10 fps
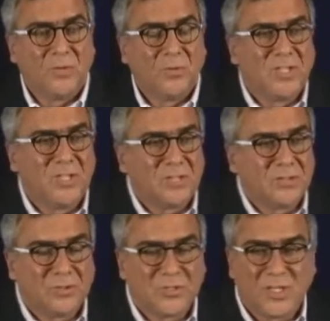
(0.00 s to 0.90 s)
We need
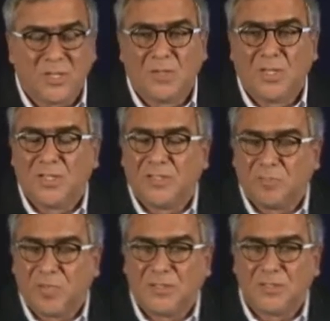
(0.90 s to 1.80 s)
answers now.
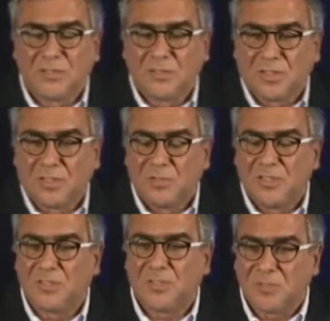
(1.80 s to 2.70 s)
If patients are
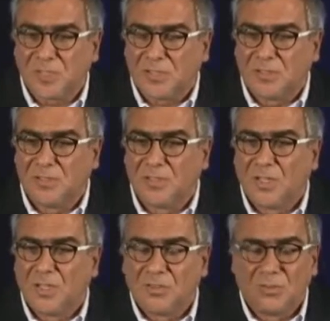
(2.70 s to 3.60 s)
being subjected
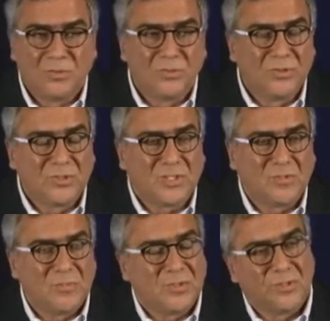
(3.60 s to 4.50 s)
to
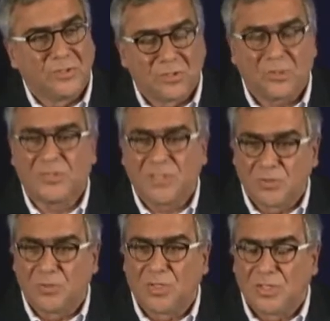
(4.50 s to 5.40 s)
some
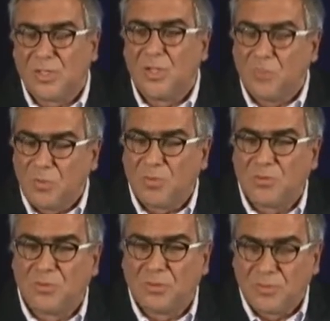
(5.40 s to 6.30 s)
toxic drug, we
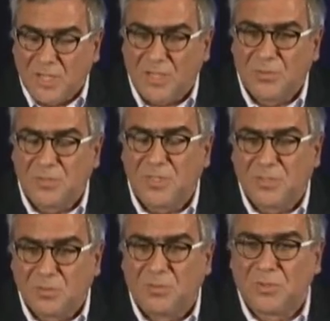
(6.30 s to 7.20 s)
want to know now,
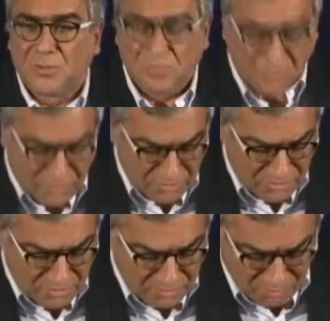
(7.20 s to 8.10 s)
and we want to put a
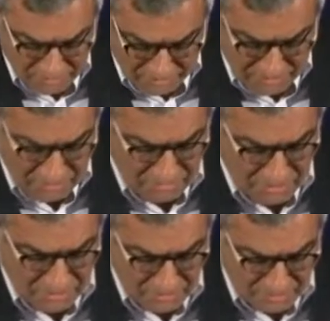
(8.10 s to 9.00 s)
stop to that
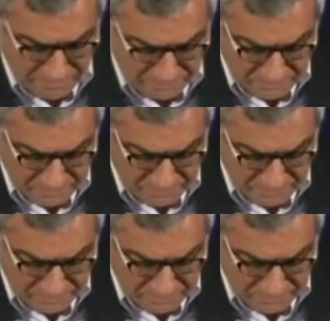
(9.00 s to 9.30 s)
immediately.